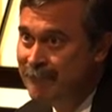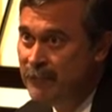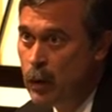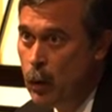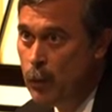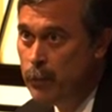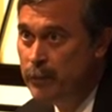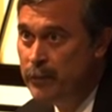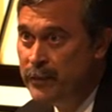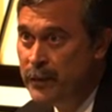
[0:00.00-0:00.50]

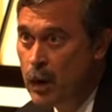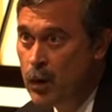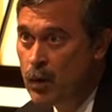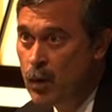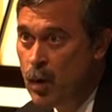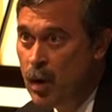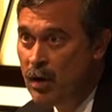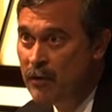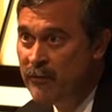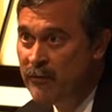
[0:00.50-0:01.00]
Nope, don't
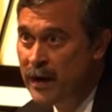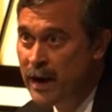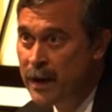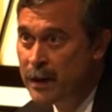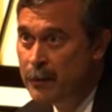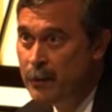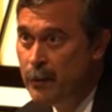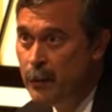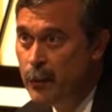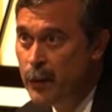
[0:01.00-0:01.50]

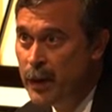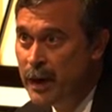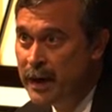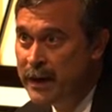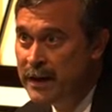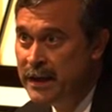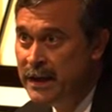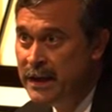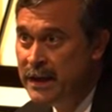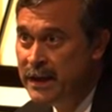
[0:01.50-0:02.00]
qualify.
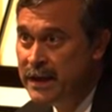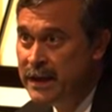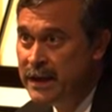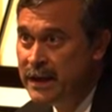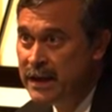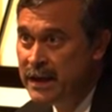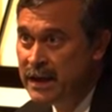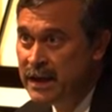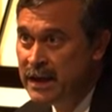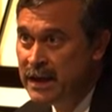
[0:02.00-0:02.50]
But
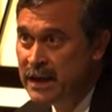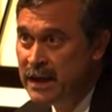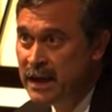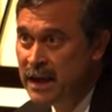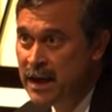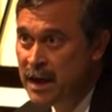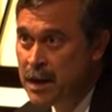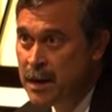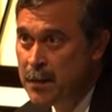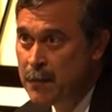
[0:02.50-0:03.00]

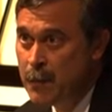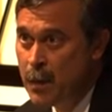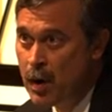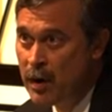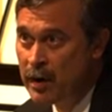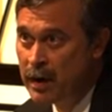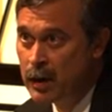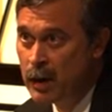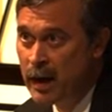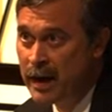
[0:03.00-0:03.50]
in a
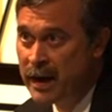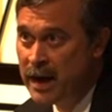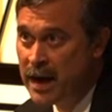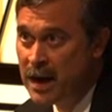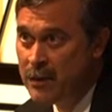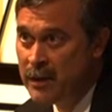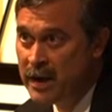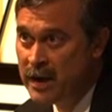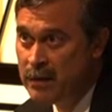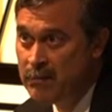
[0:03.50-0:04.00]
market like
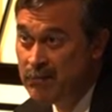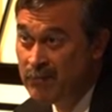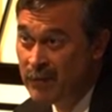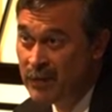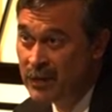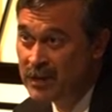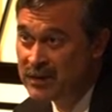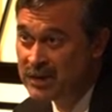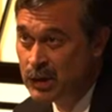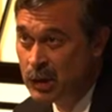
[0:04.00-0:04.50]
I'm in,
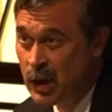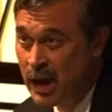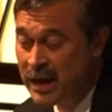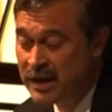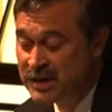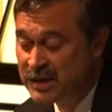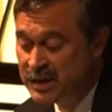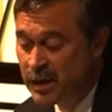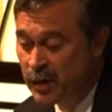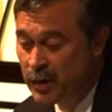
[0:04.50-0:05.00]
there's a lot
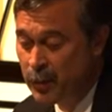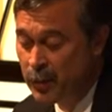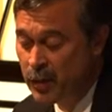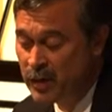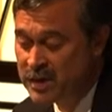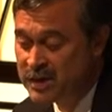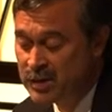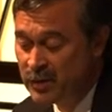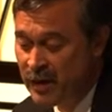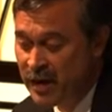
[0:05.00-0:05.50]
of startup
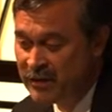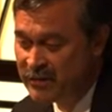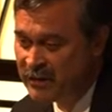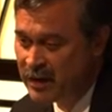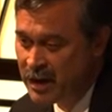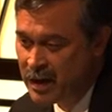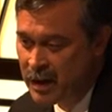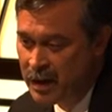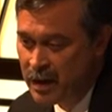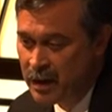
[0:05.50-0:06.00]
restaurants.
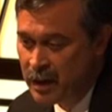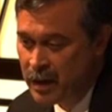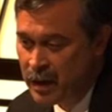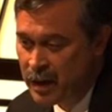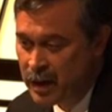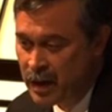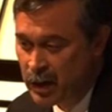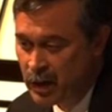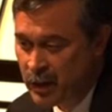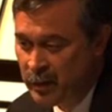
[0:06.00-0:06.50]

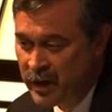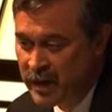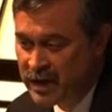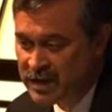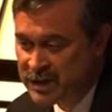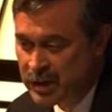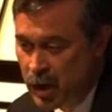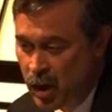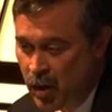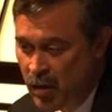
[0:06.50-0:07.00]
It
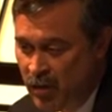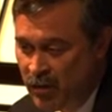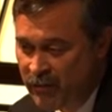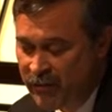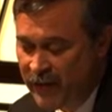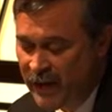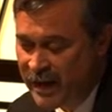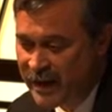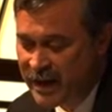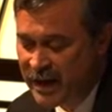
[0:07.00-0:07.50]
eliminates all
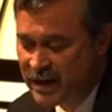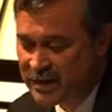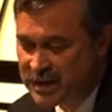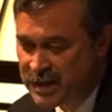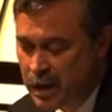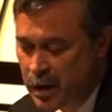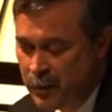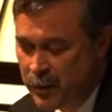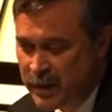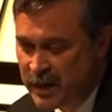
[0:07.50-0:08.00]
finance
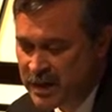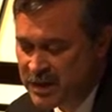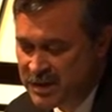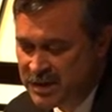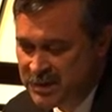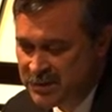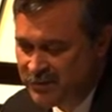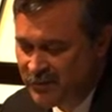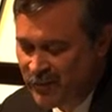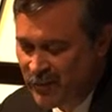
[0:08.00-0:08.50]

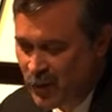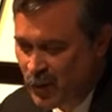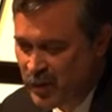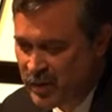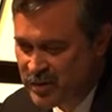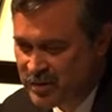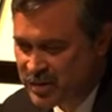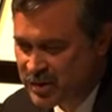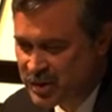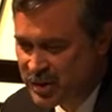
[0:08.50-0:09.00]
companies,
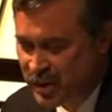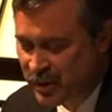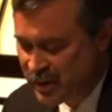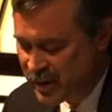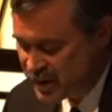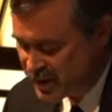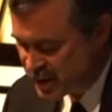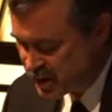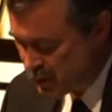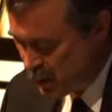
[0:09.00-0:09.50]
lawyers,
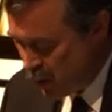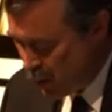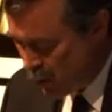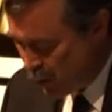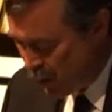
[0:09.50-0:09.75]
attorneys, small